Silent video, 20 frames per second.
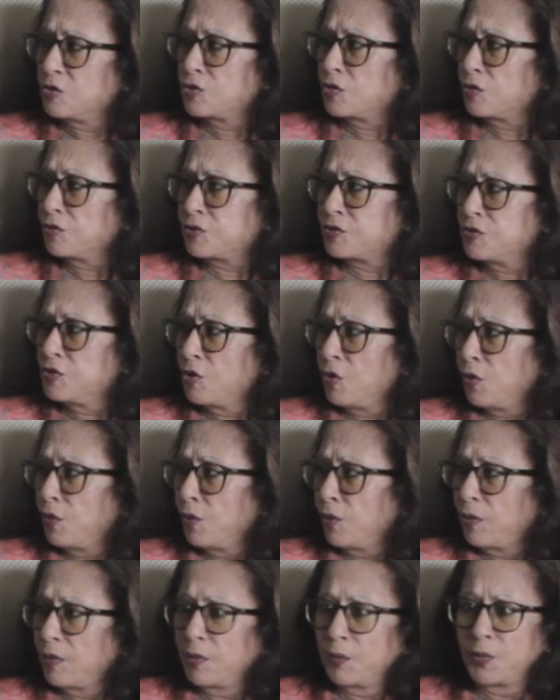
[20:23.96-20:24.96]
You don't
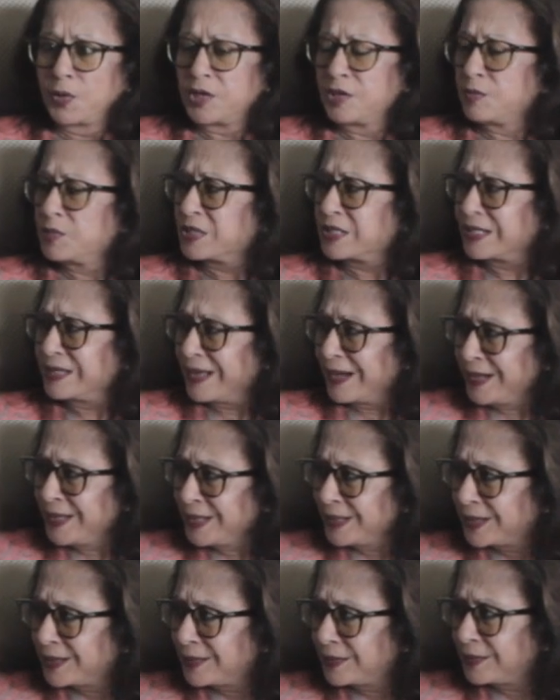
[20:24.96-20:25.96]
know what it was
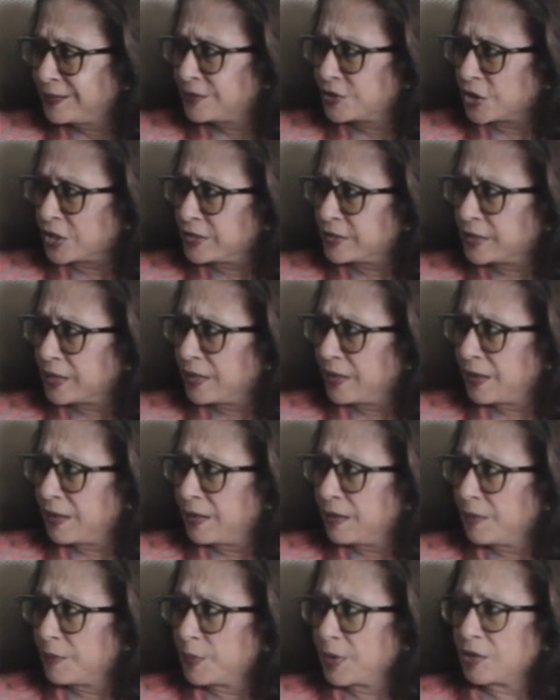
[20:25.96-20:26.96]
like, Chalta
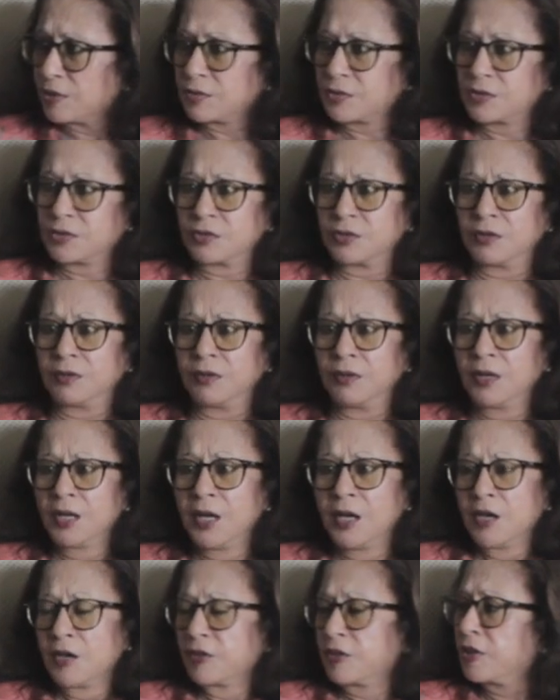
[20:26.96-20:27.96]
Hai, about
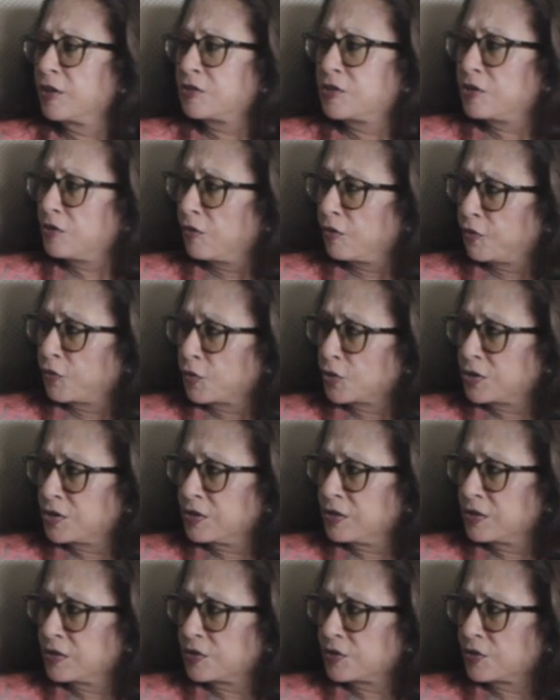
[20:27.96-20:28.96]
30 or
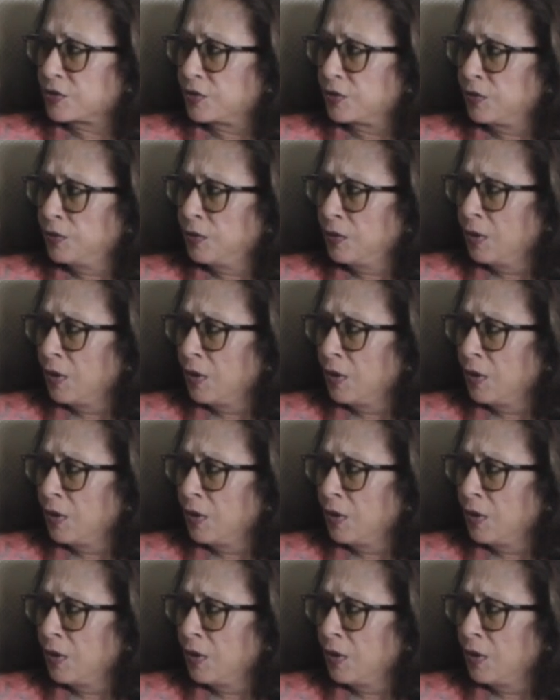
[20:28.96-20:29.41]
40 years ago.